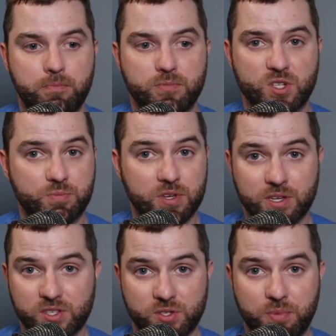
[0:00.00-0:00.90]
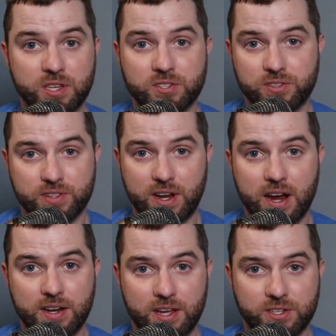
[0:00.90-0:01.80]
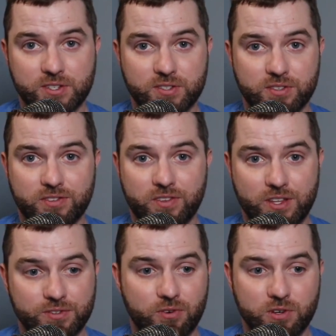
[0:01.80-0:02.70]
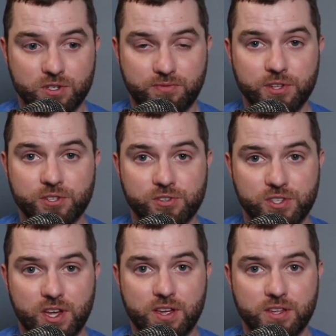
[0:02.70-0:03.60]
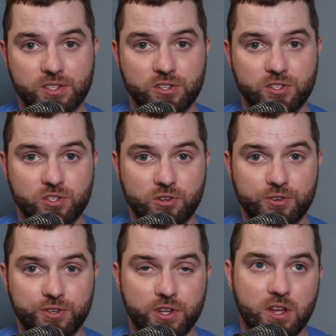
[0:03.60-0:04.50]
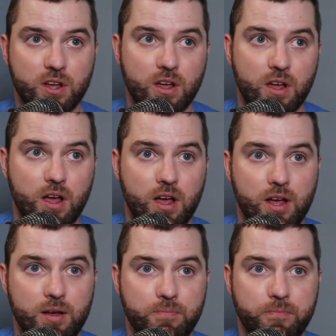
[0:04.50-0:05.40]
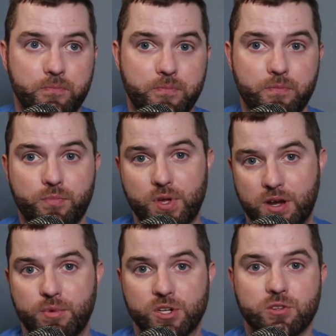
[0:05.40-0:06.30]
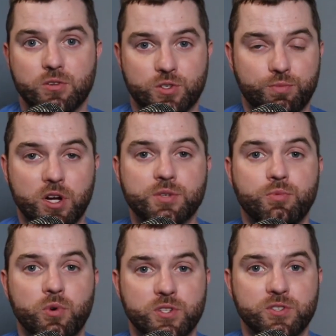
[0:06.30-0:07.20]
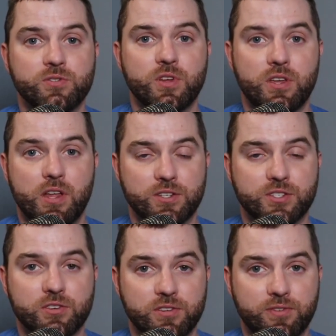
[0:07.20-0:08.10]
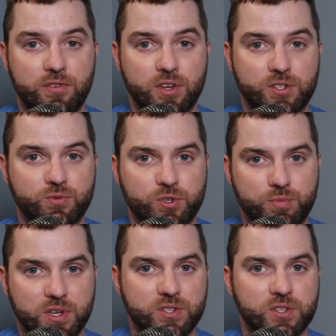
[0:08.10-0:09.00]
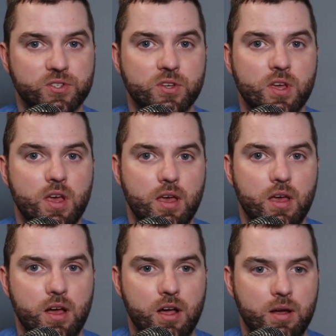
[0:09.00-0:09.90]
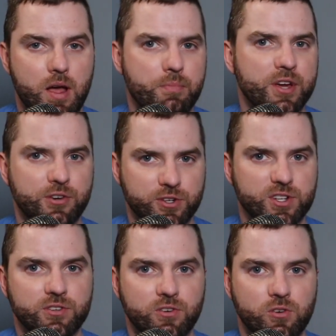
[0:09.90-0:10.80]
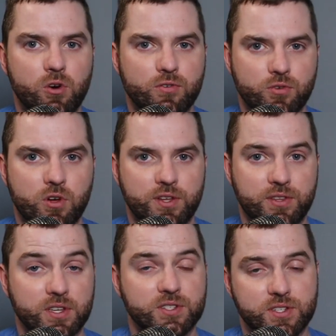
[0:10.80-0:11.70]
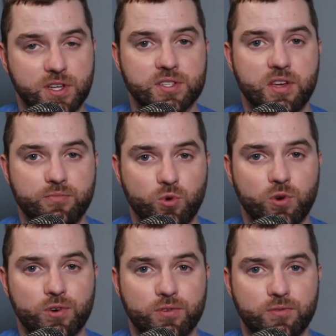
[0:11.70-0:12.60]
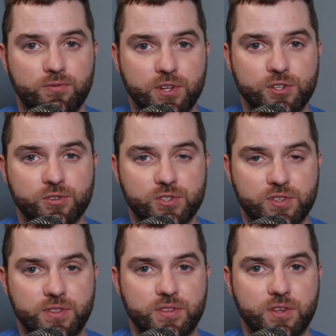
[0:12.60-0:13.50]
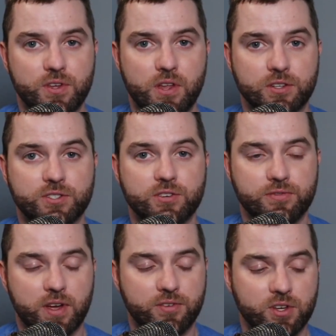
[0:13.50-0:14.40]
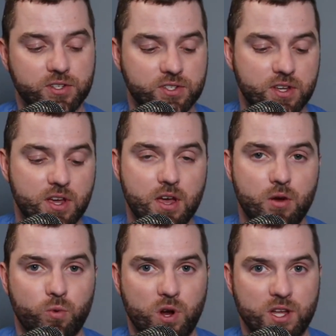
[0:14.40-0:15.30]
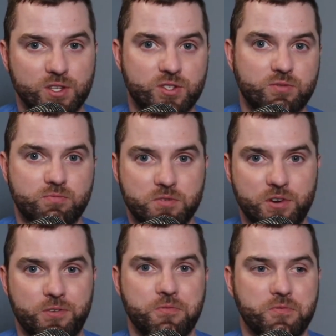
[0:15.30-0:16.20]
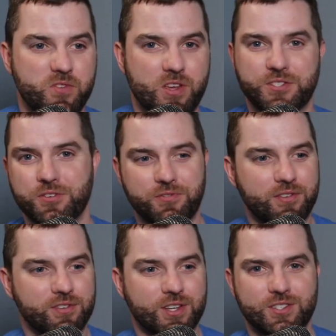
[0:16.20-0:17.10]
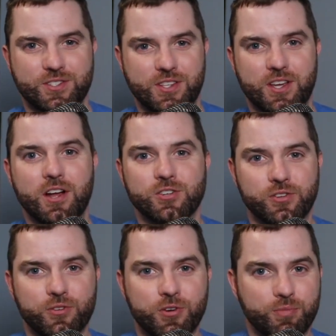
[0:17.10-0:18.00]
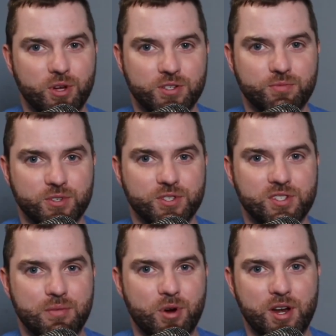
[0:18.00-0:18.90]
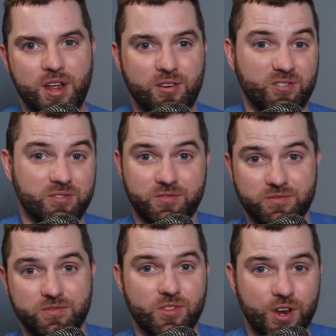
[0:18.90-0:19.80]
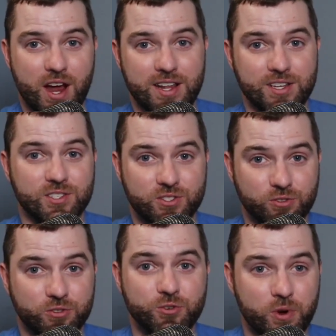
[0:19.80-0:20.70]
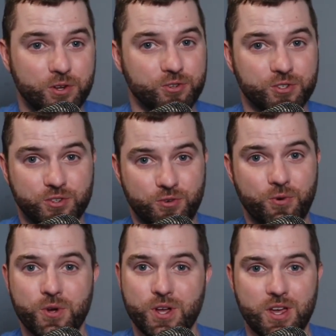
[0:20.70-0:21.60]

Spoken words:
just because it's basically the 9X as far as feature set is concerned, but at a much closer price point to the LS35X, which makes this a better deal overall, I think, because it does have more features than the LS35X. Whereas, the LS35X is like $130 most of the time right now, and the 9X is still $200. So